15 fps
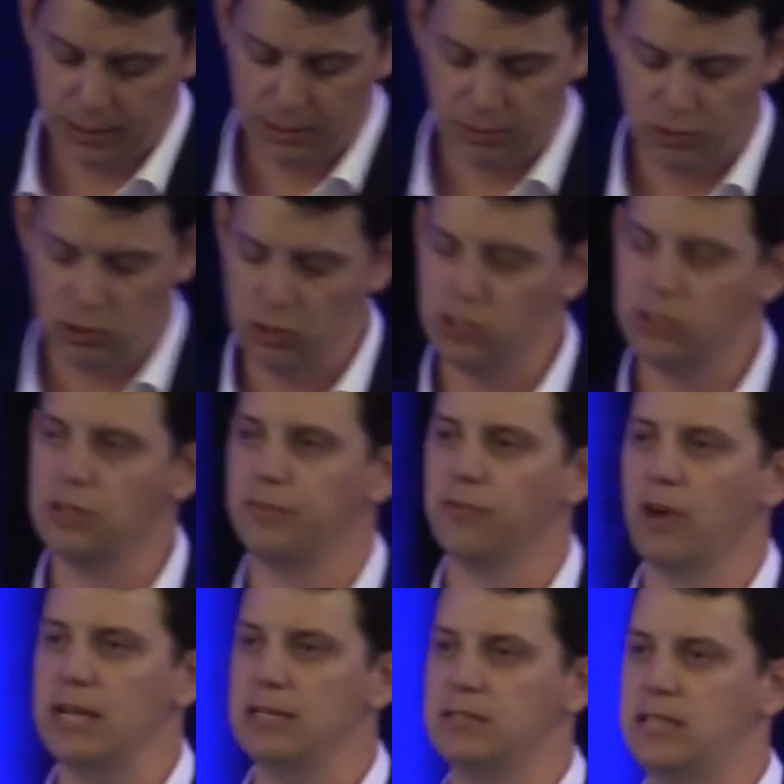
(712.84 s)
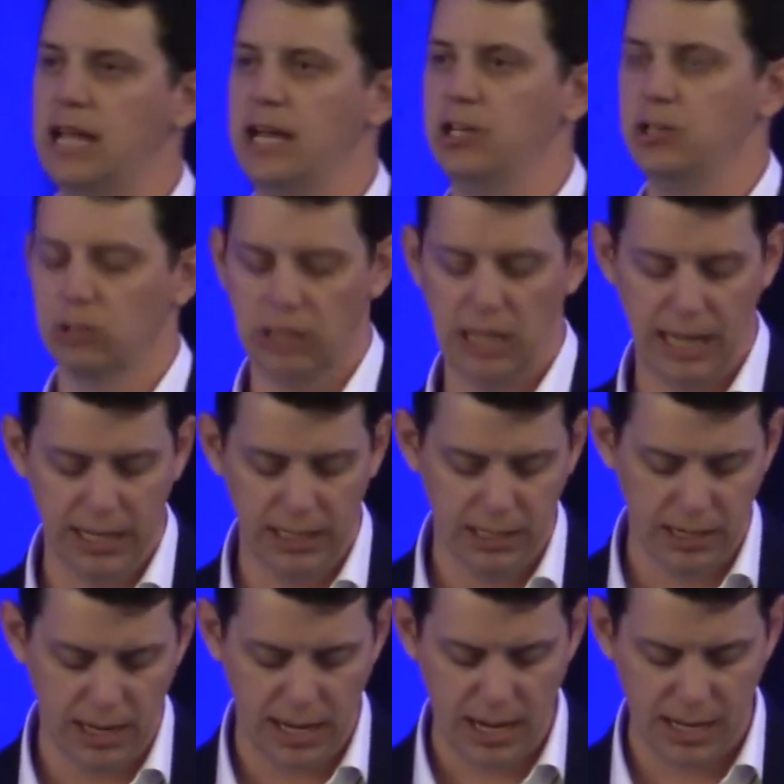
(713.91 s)
uses the phrase "stay in your lane,"
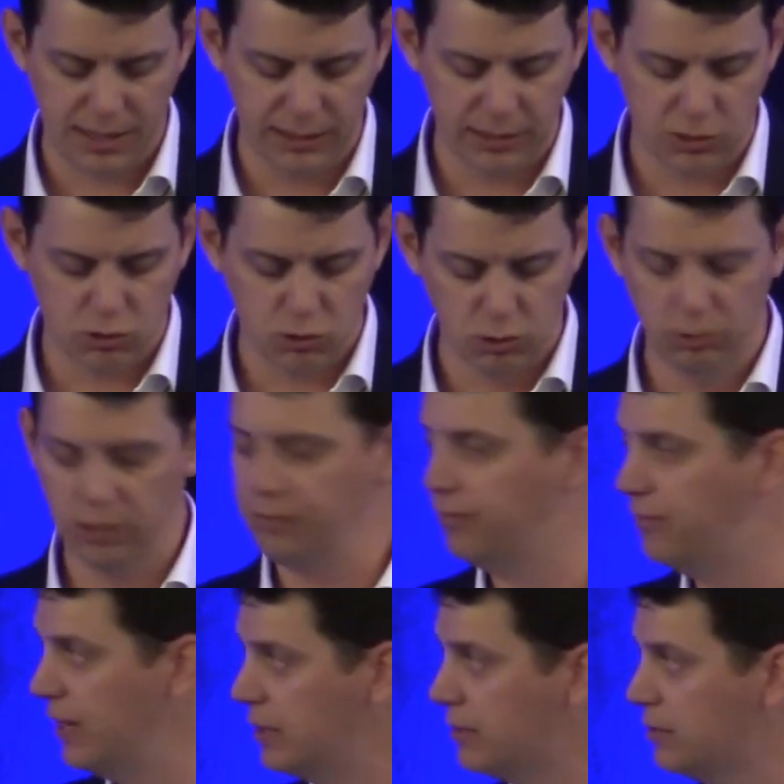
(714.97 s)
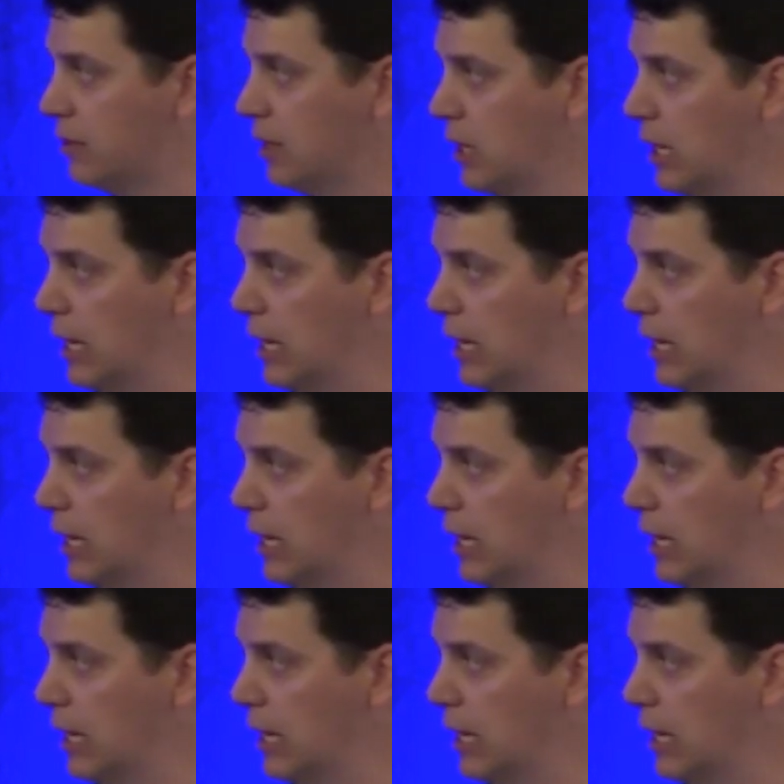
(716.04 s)
and I think this truly fits